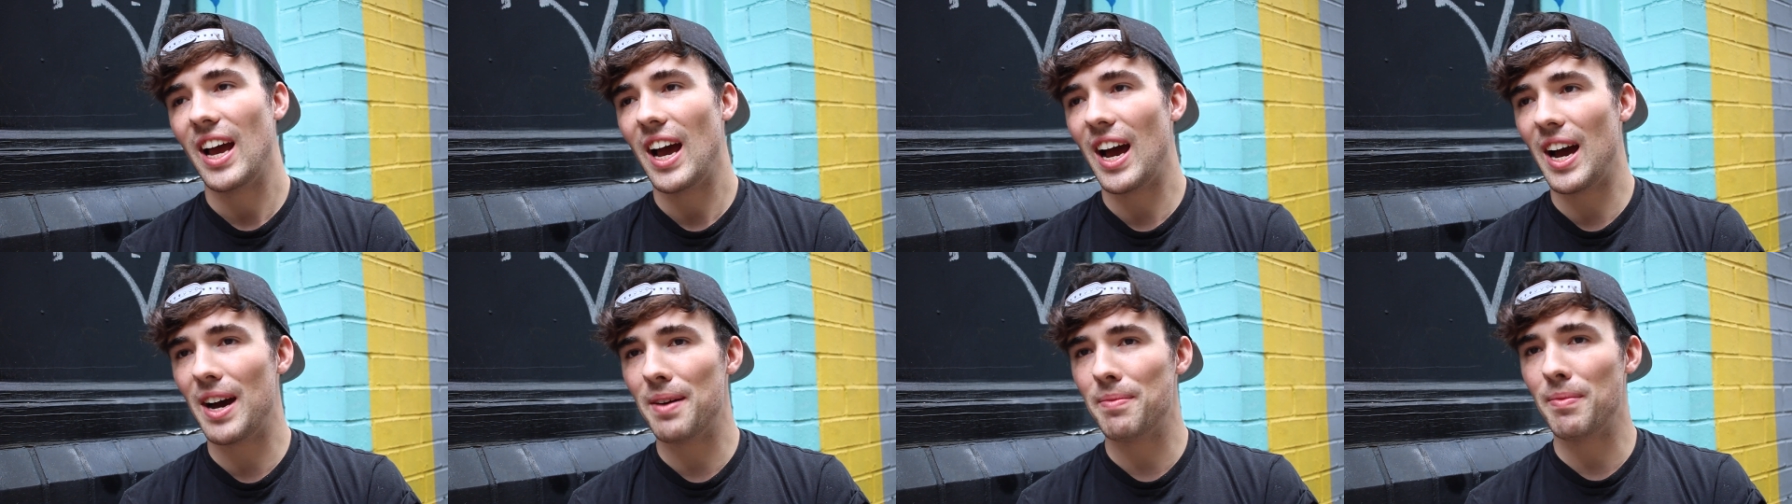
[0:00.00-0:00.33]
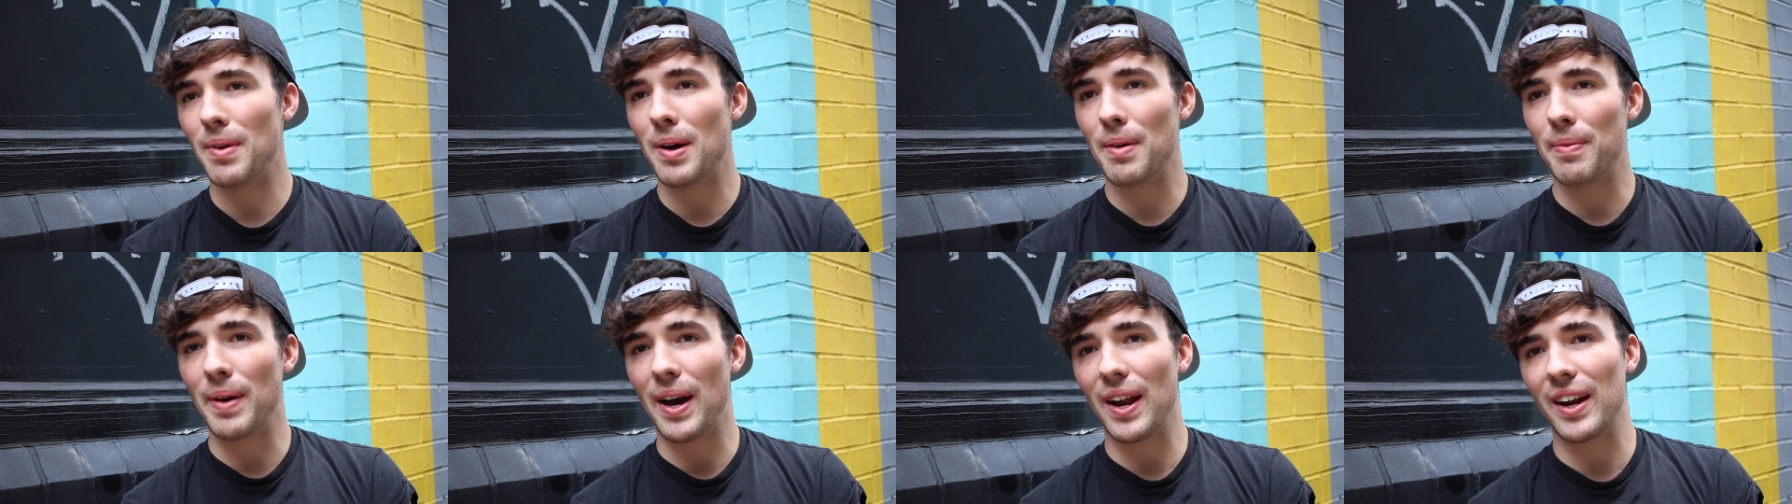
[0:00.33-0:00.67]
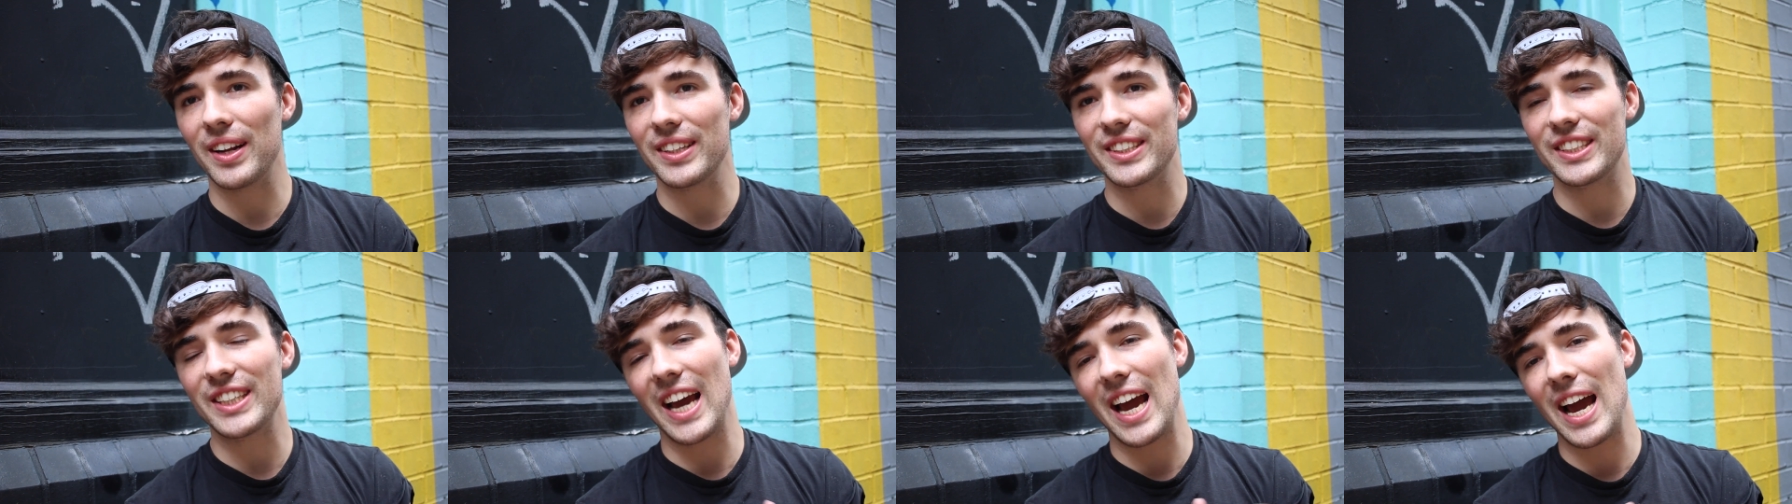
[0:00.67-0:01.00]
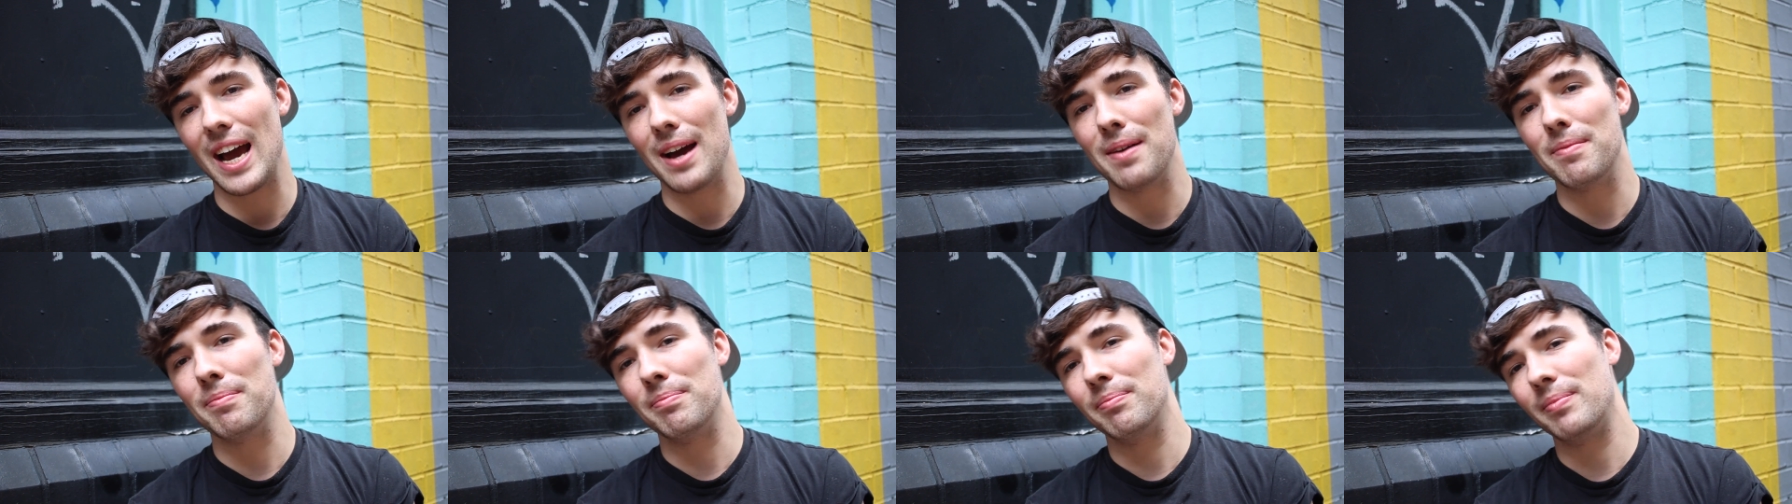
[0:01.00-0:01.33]
about a
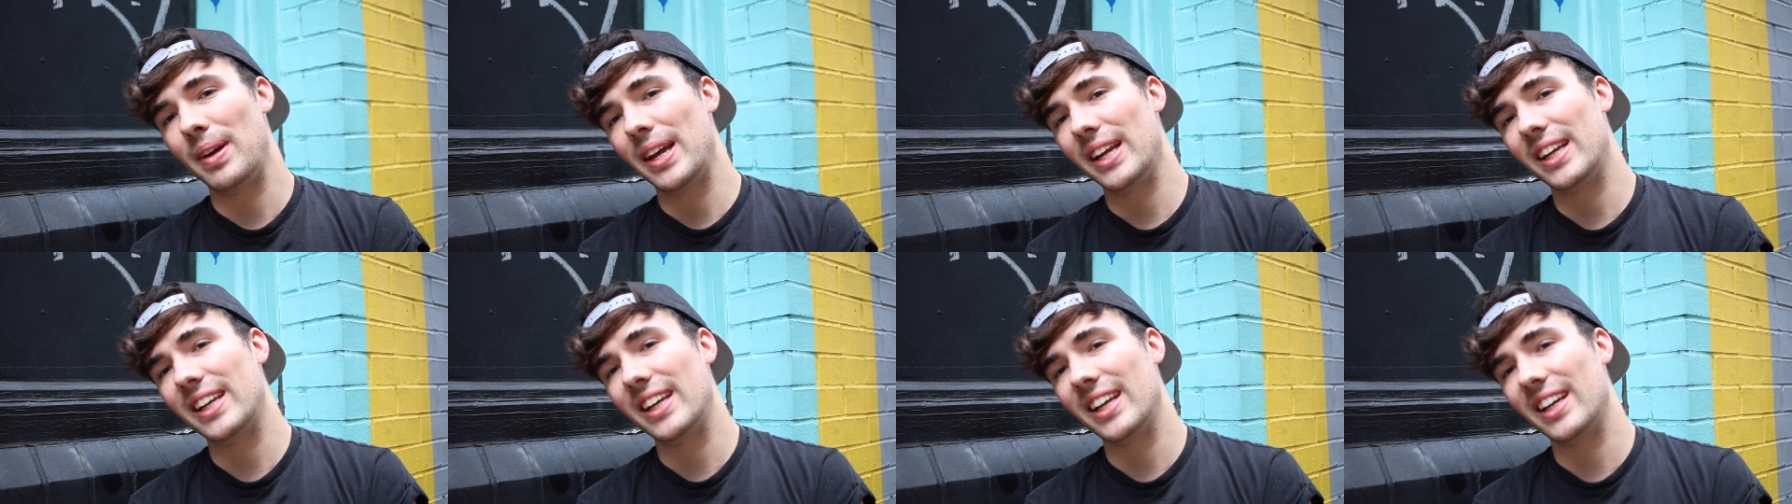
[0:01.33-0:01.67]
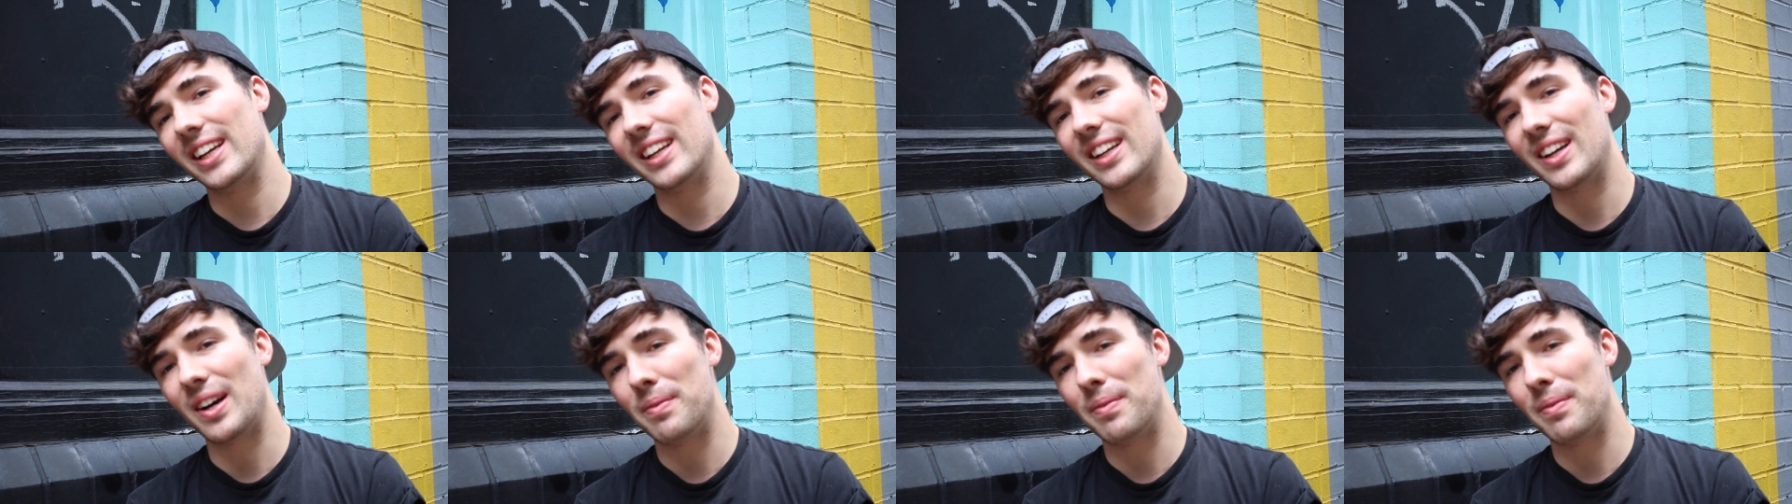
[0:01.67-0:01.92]
jam making